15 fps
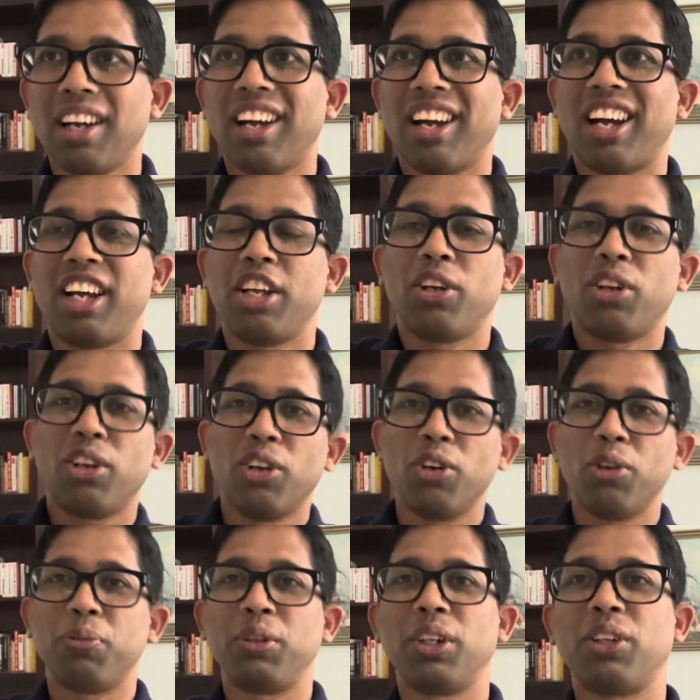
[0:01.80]
Hi all,
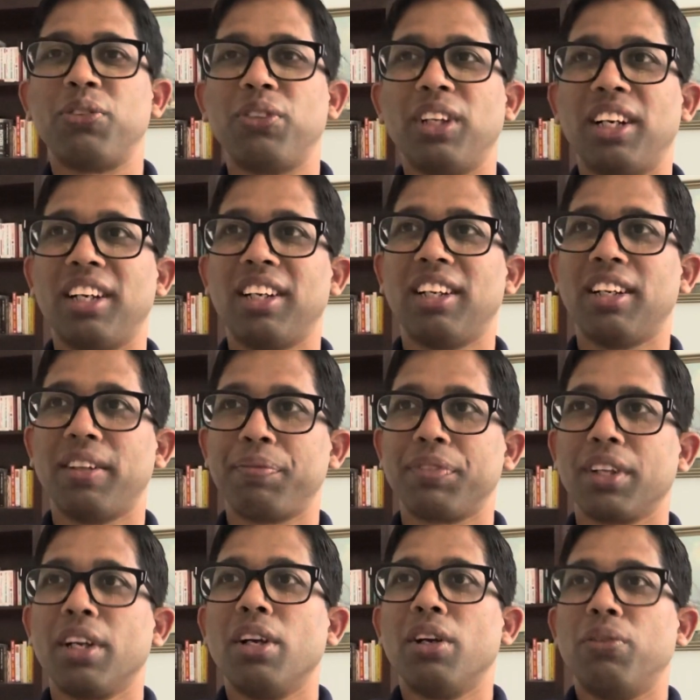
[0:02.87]
hope you are well.
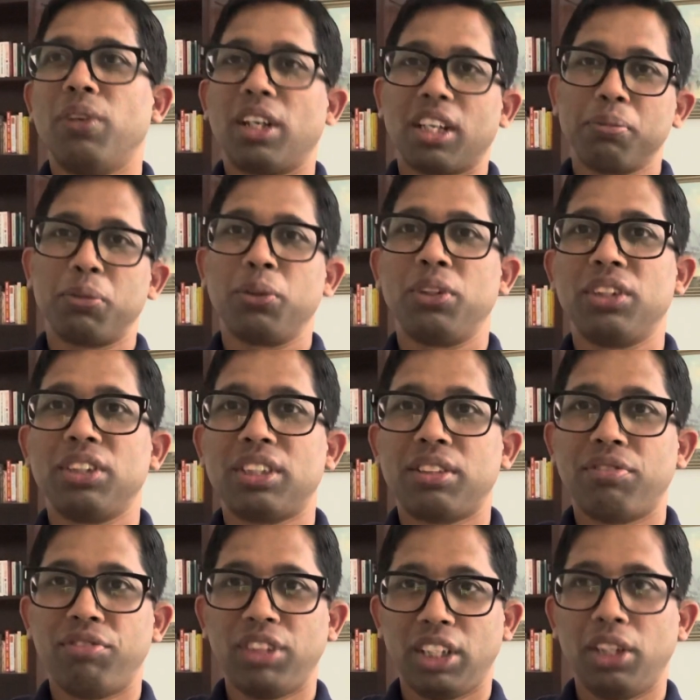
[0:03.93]
Welcome to this
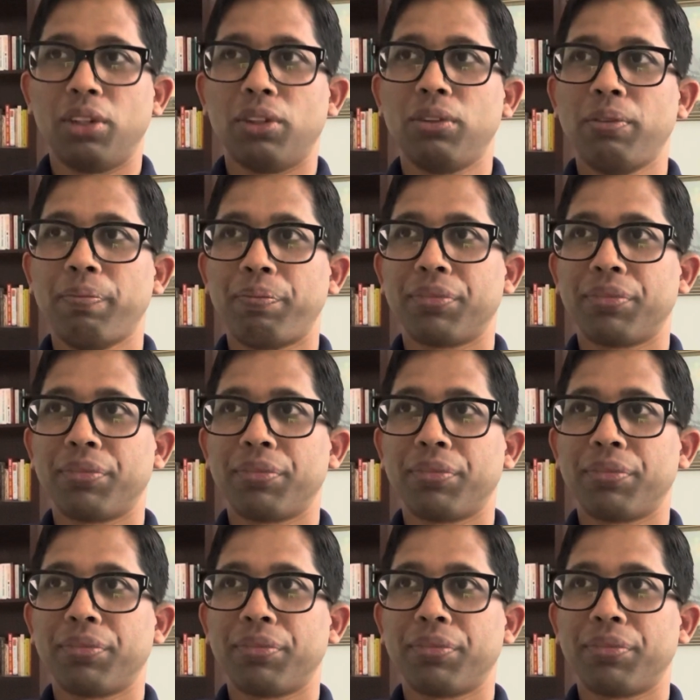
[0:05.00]
video.